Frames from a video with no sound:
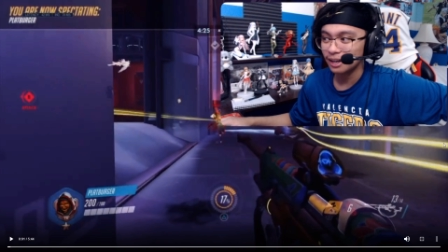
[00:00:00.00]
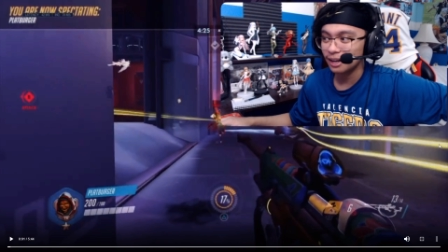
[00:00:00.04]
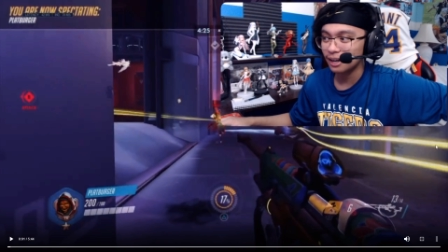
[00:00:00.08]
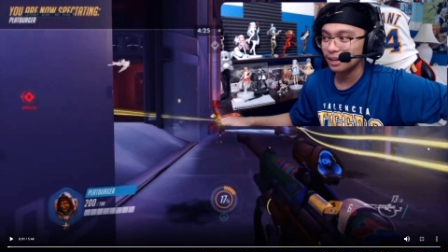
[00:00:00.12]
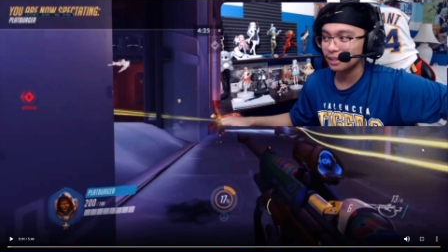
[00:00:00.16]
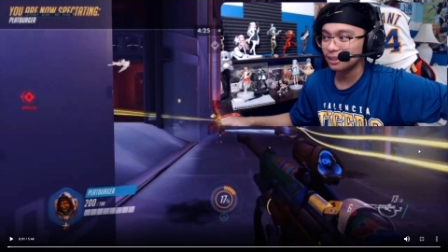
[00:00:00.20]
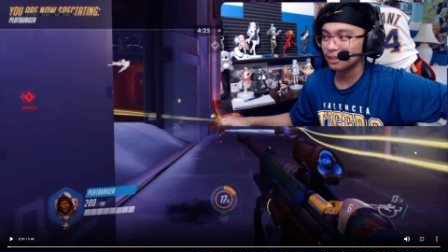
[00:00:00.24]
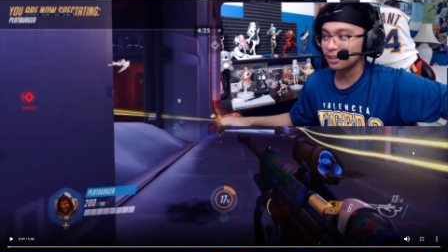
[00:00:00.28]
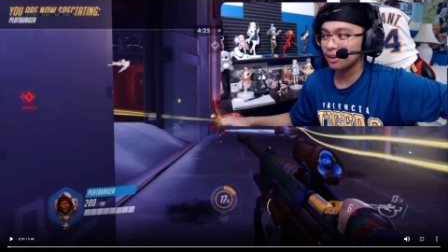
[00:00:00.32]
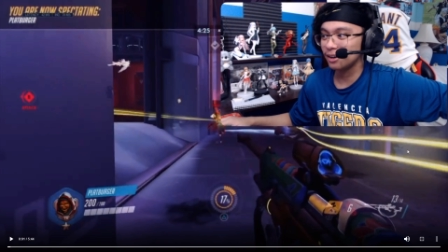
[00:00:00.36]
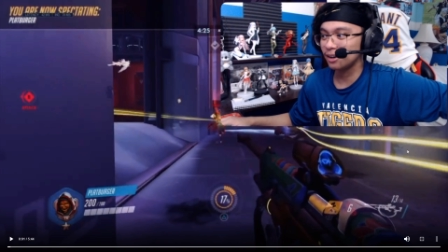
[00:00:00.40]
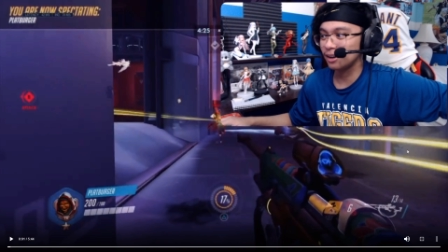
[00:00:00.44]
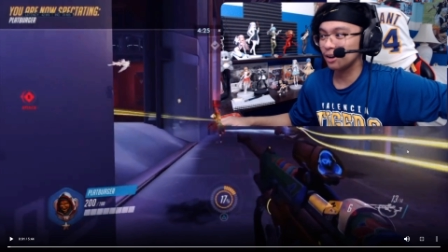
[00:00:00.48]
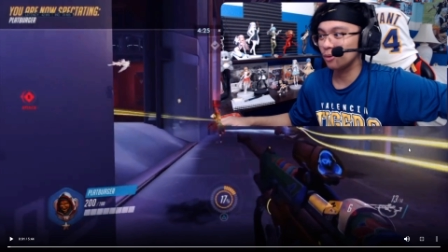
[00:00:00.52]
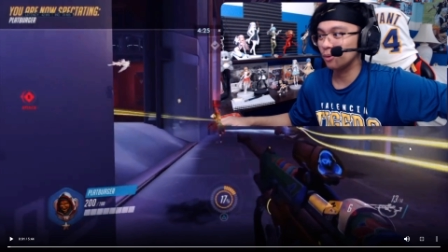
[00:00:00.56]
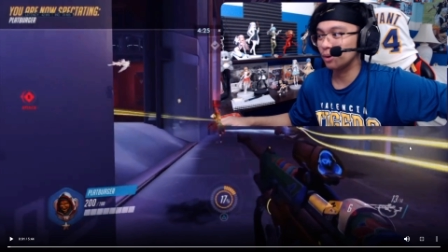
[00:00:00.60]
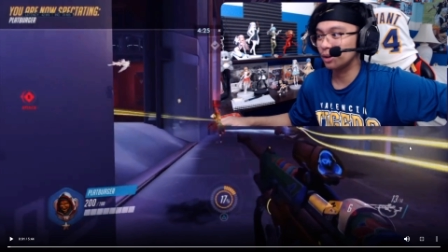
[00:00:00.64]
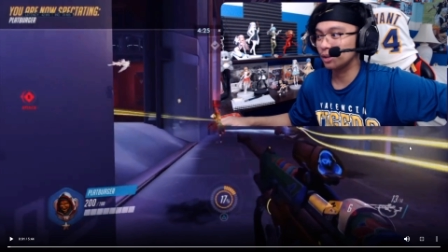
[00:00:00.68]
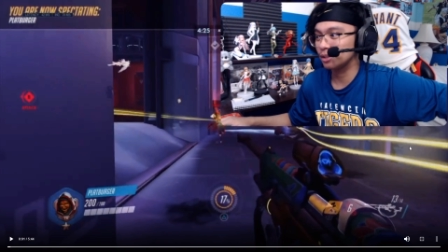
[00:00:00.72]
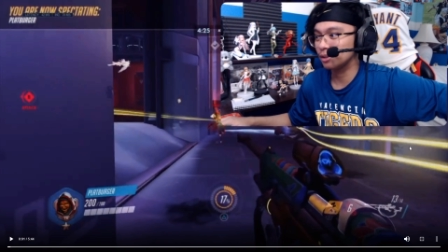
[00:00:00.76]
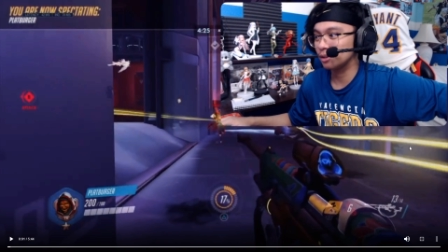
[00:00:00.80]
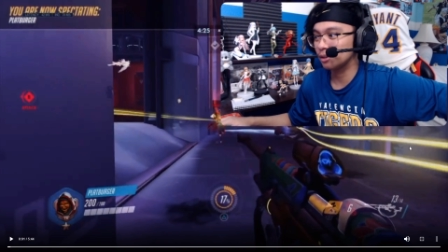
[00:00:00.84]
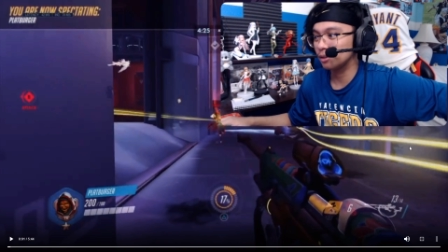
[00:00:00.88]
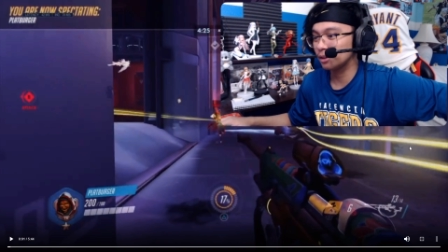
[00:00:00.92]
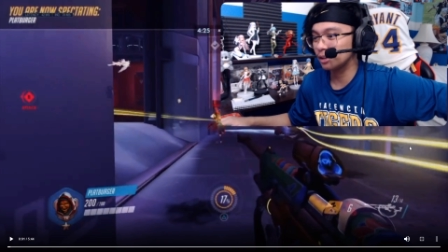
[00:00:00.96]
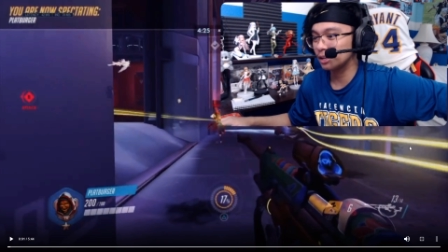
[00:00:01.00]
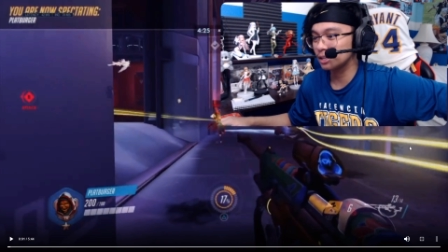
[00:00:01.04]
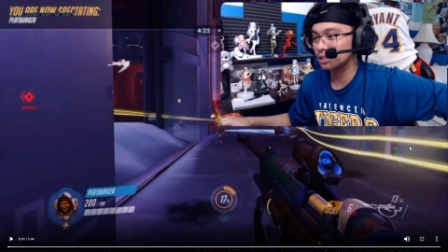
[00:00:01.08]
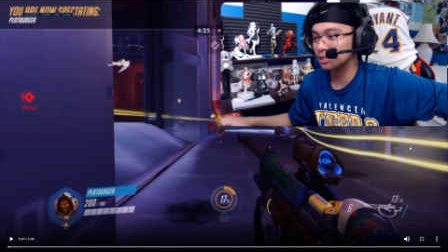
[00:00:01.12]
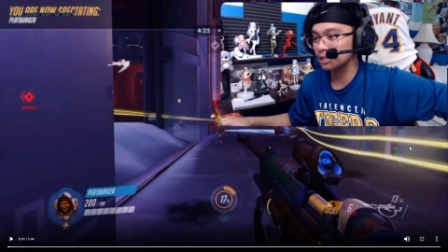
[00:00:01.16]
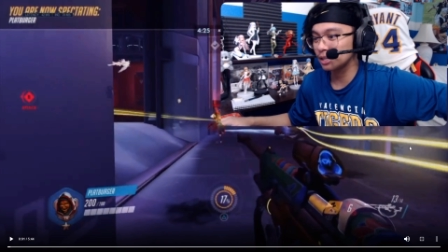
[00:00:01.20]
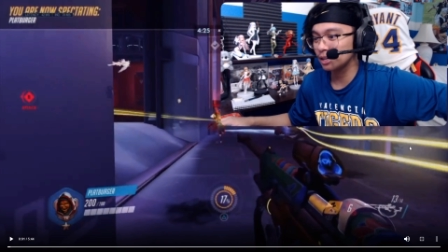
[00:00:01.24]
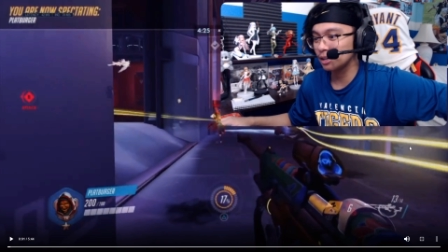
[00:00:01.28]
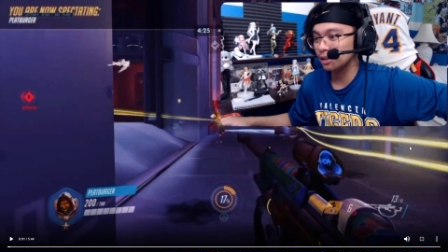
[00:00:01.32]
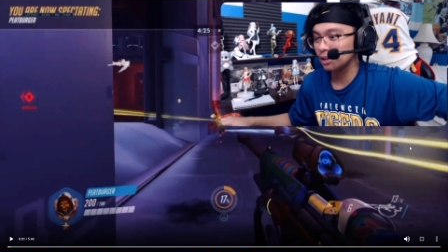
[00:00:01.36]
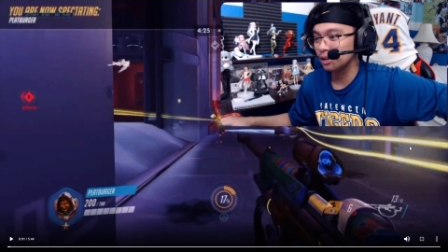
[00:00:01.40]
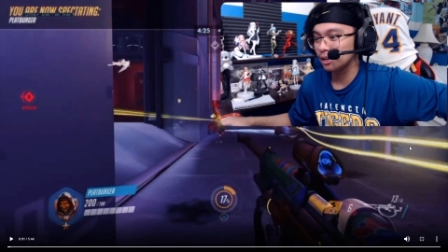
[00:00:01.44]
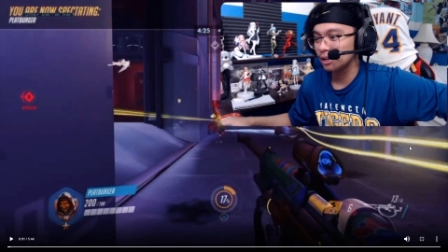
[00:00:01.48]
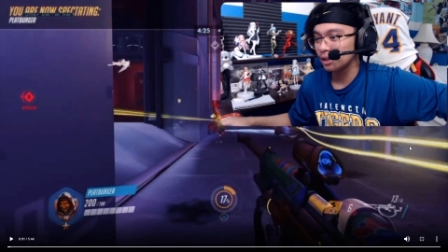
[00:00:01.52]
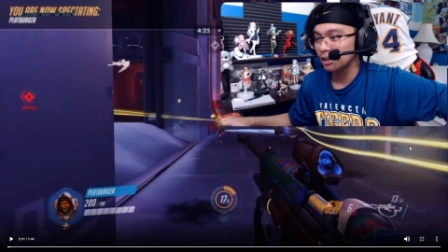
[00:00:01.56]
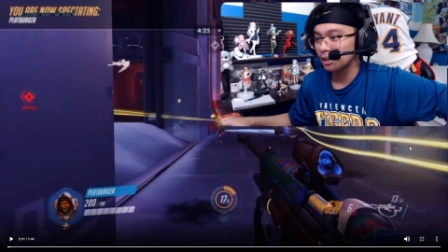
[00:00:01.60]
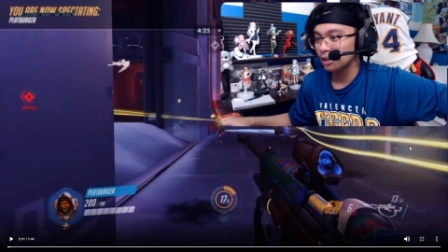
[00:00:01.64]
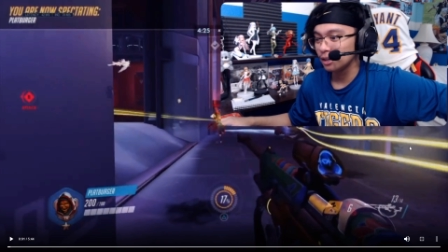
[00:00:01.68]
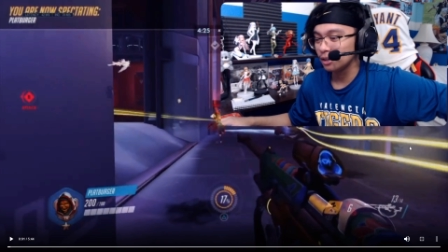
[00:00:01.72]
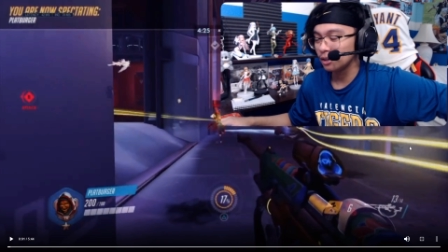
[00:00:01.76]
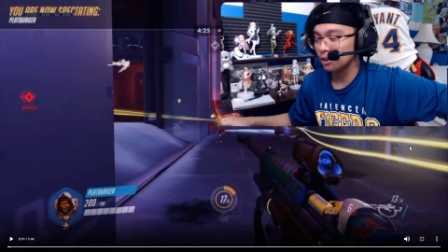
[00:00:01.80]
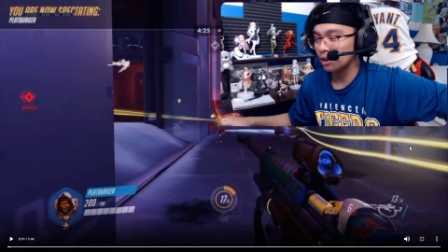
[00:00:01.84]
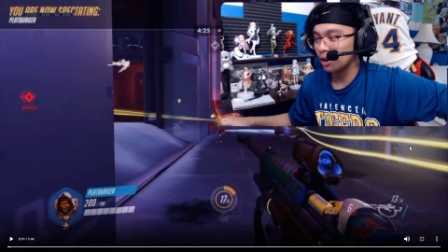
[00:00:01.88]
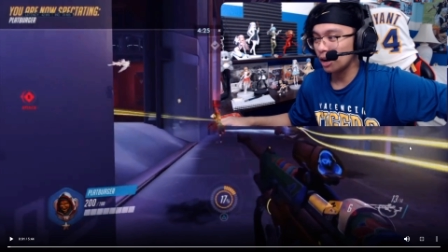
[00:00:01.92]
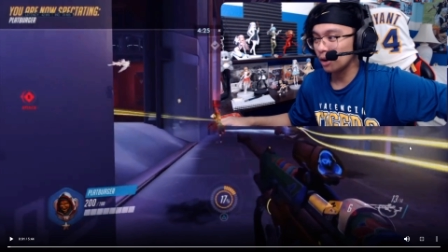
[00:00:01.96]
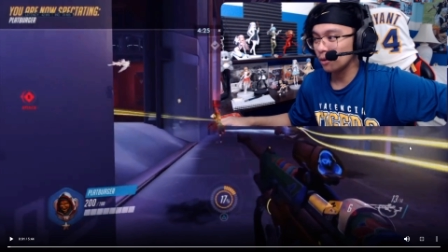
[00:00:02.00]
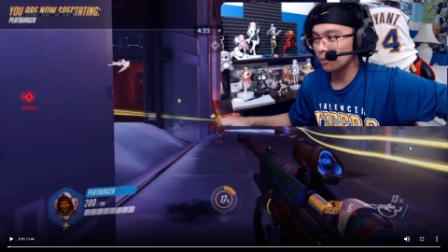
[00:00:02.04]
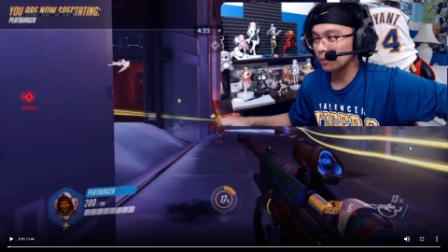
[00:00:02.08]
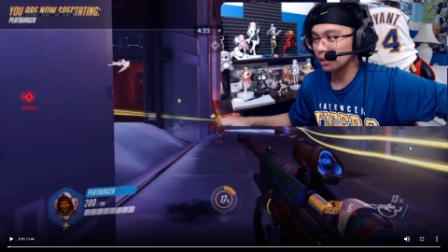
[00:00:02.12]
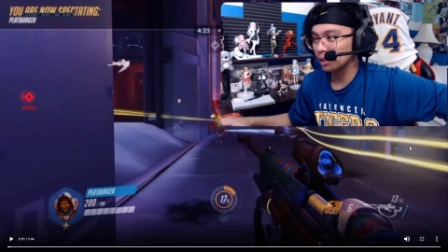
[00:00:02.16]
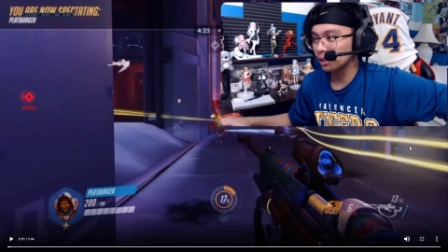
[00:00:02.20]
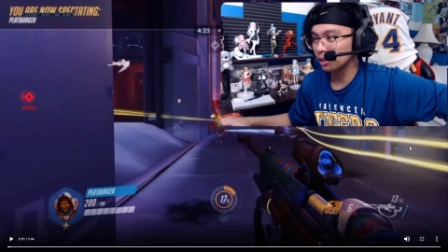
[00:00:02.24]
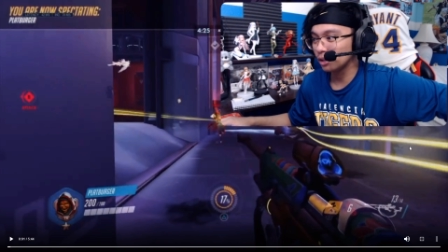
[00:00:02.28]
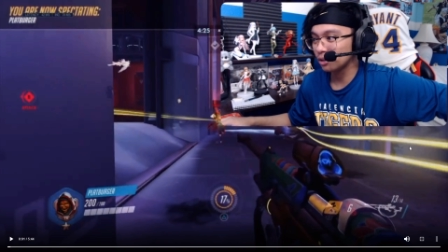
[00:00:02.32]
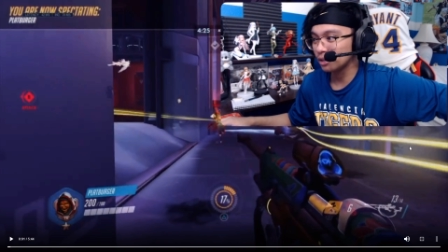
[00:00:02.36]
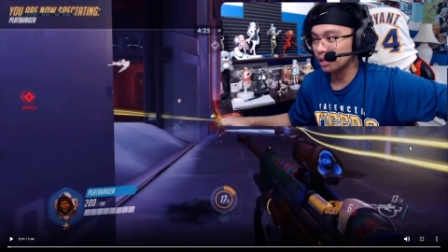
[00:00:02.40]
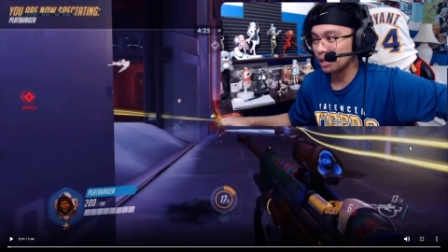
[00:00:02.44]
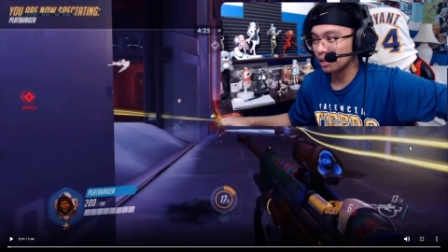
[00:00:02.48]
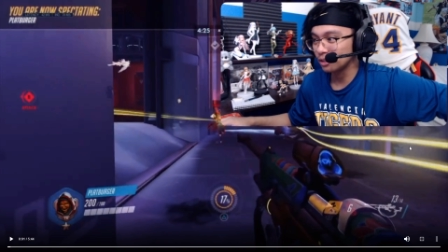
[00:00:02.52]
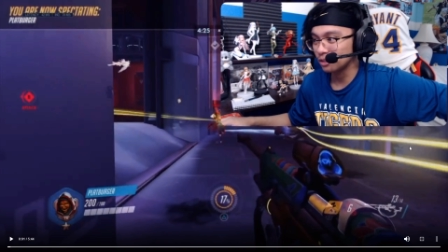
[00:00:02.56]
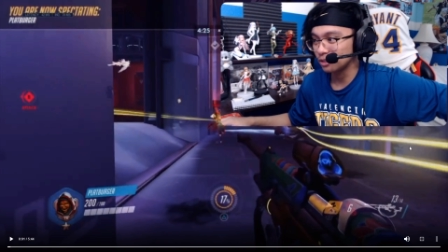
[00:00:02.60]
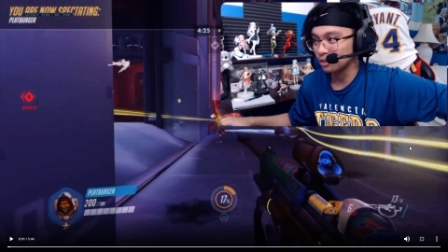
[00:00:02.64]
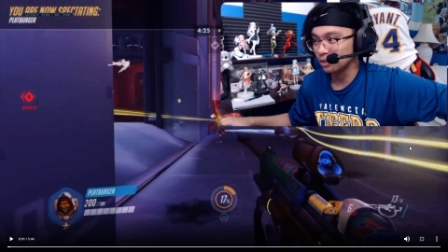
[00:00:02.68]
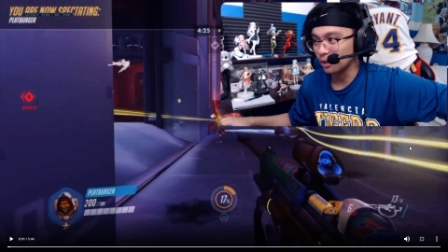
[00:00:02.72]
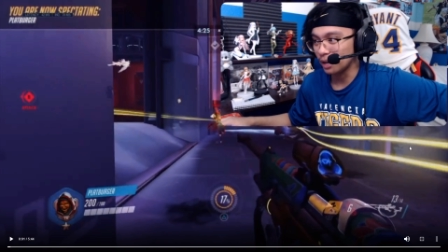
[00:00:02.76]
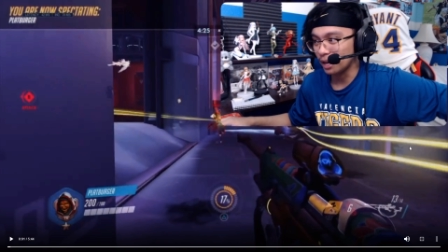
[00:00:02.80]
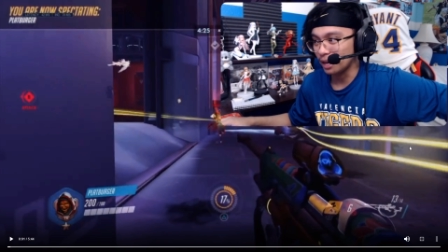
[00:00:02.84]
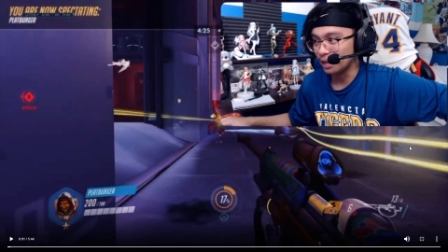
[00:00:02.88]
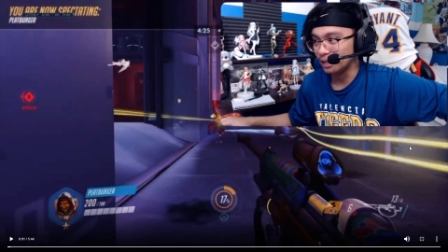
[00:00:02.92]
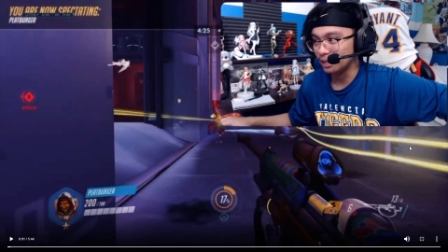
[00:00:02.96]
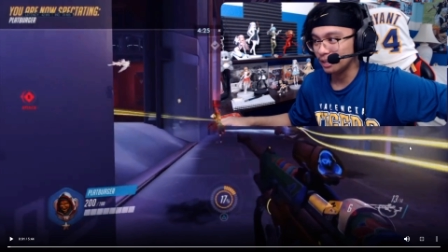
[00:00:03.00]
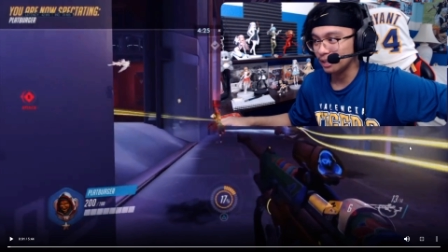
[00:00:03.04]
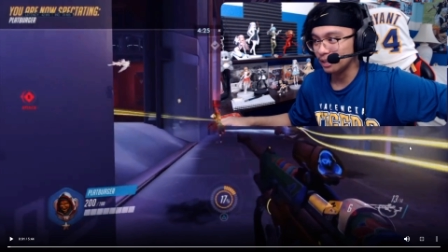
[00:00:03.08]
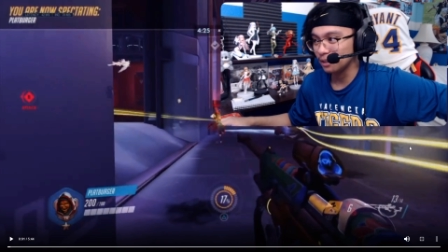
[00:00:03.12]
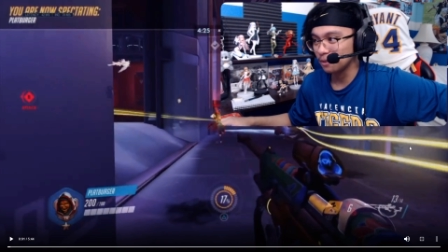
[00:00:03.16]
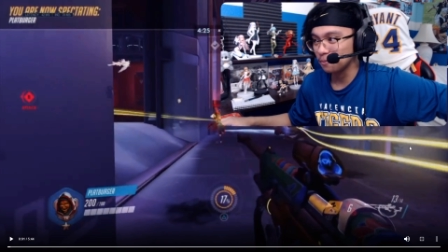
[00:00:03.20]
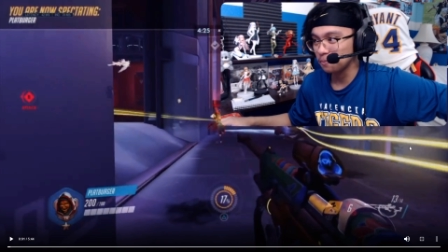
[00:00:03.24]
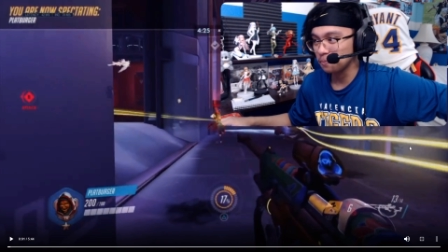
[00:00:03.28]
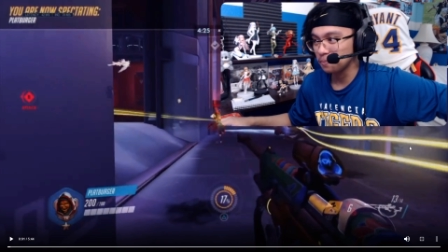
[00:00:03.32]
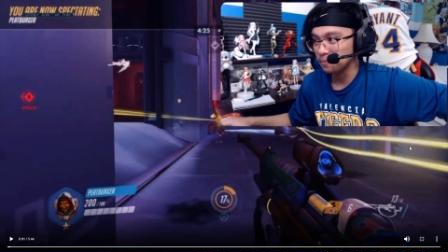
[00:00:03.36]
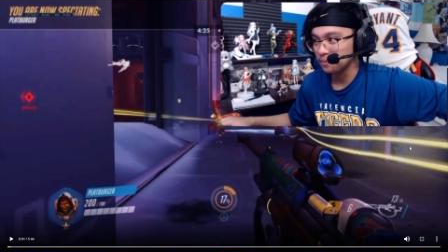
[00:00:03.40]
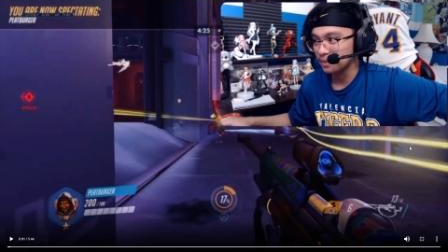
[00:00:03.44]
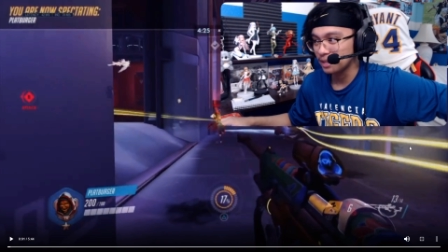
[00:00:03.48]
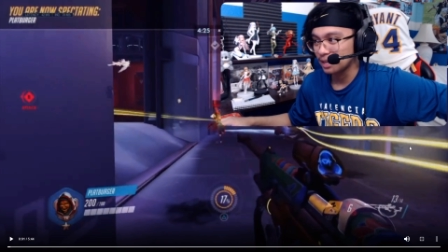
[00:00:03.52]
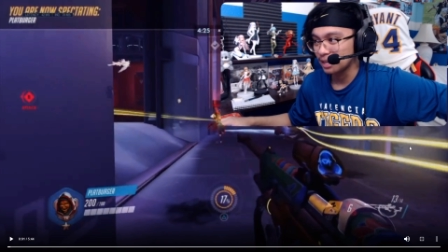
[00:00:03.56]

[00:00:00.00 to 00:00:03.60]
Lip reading: I thought I wanted, because you know, I really learned how to do editing